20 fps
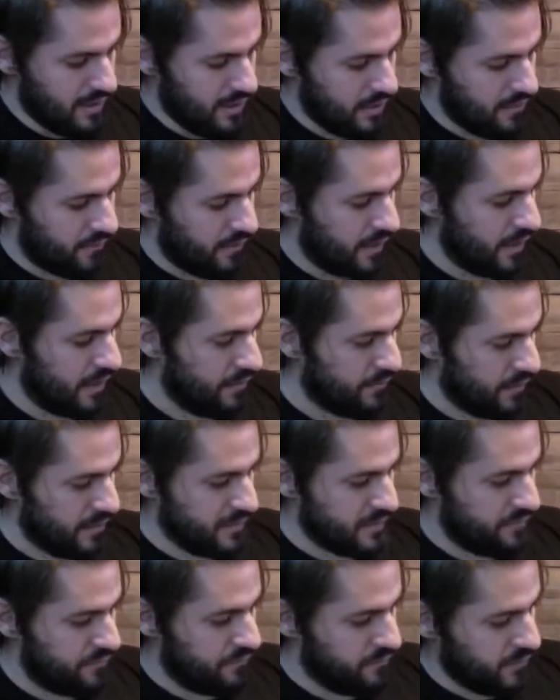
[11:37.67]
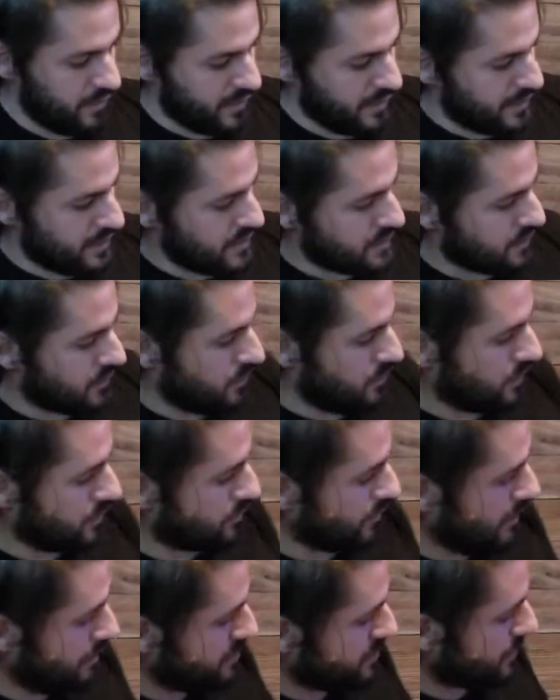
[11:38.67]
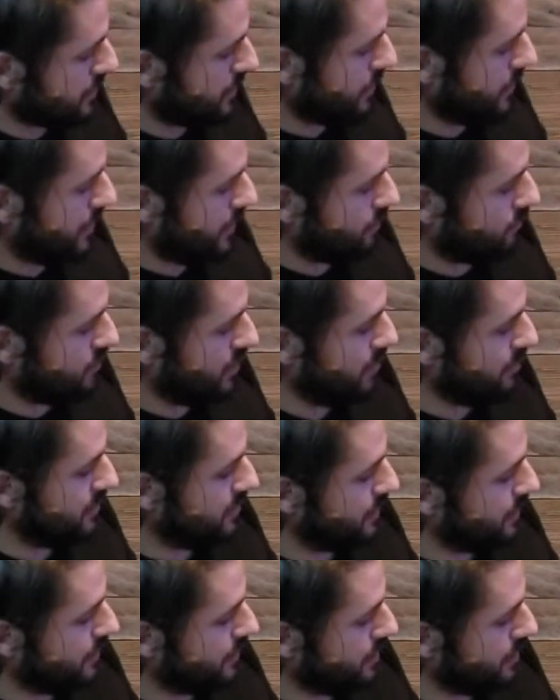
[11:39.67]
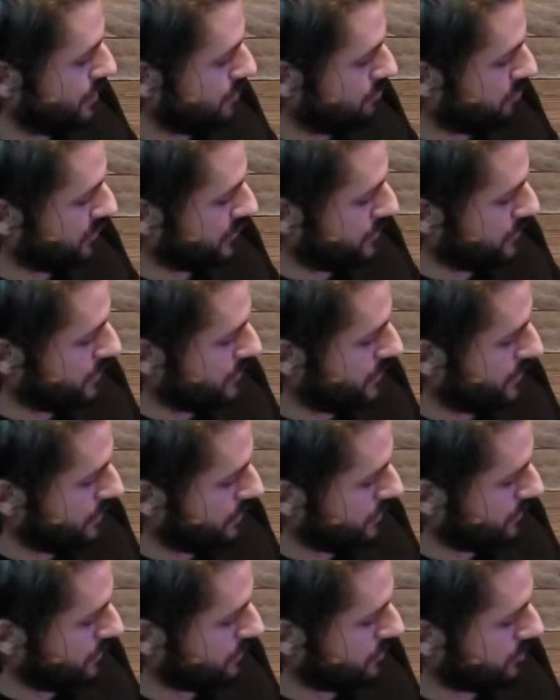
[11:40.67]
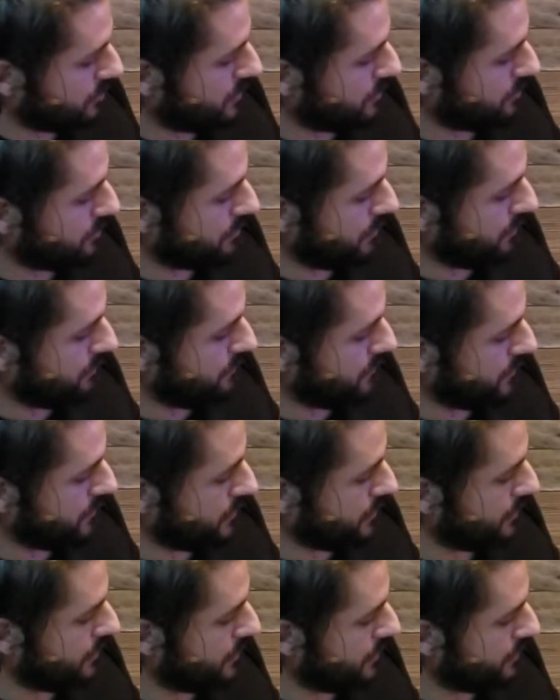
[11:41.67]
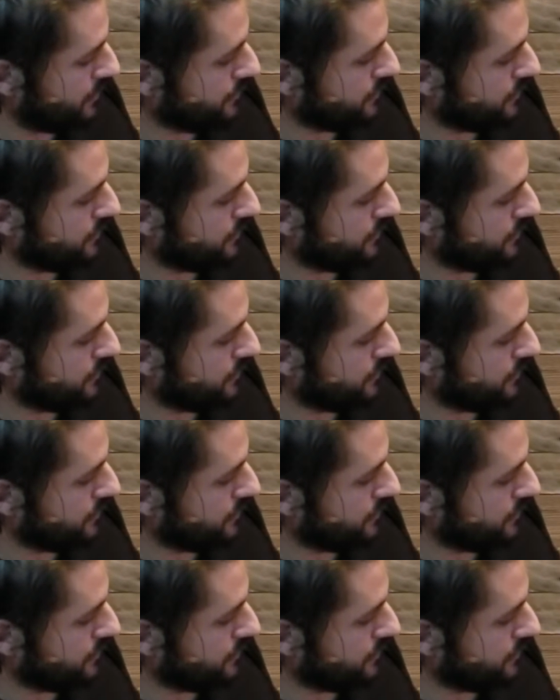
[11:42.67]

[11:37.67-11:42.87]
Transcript: if I feel like it doesn't look right, I'm just going to kind of rub it in and blend it in a little bit with my finger here.